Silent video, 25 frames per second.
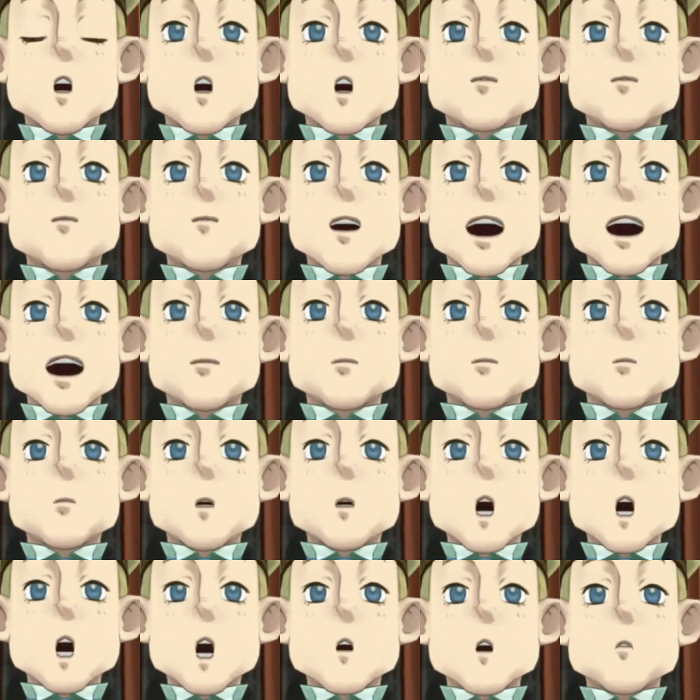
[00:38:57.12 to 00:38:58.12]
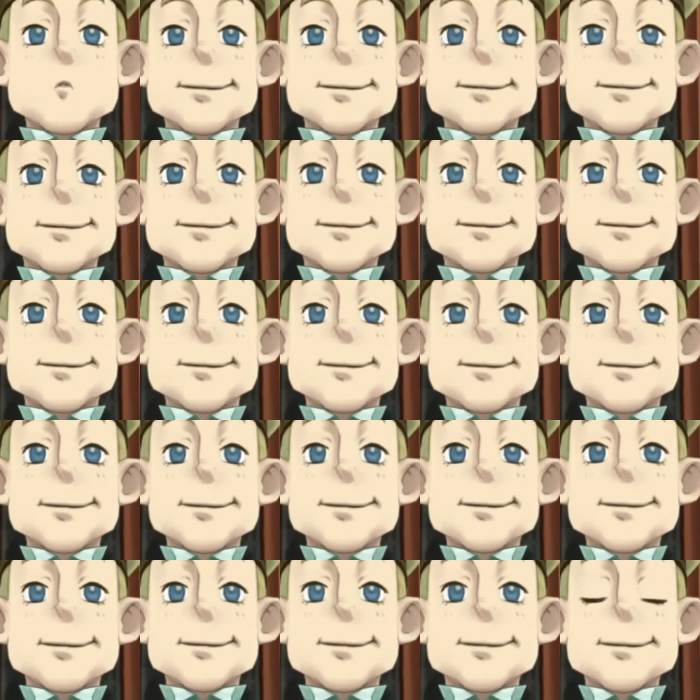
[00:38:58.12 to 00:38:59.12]
Well, take a crime scene, for
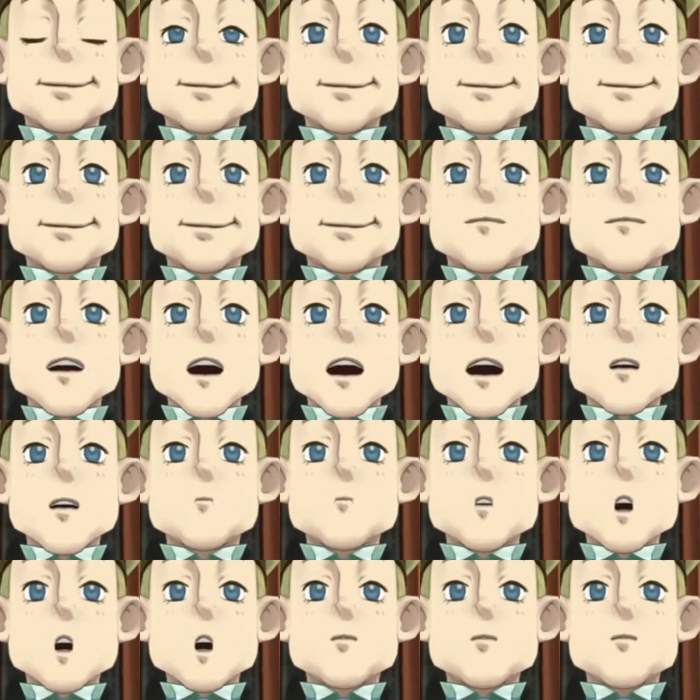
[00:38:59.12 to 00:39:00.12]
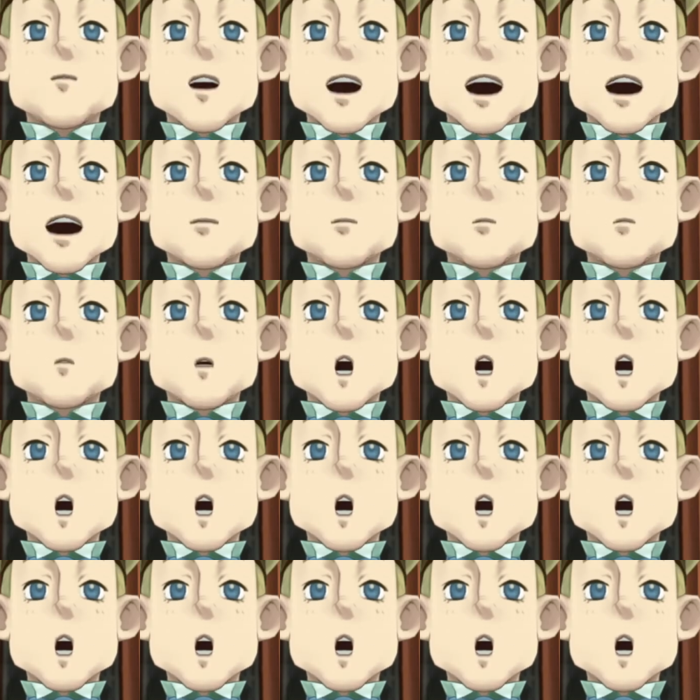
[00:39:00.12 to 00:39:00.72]
example. If you had a